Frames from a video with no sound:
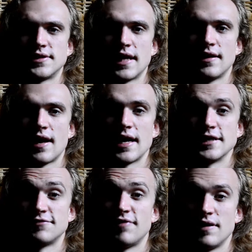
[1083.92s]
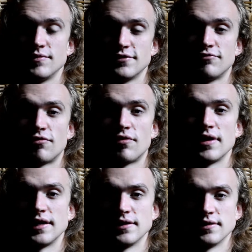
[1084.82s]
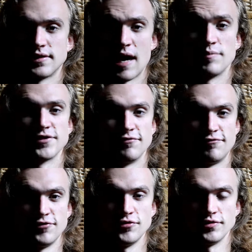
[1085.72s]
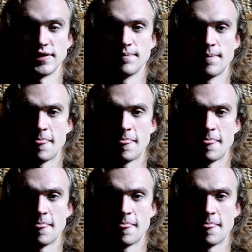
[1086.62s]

Sendai is famous for in types of food.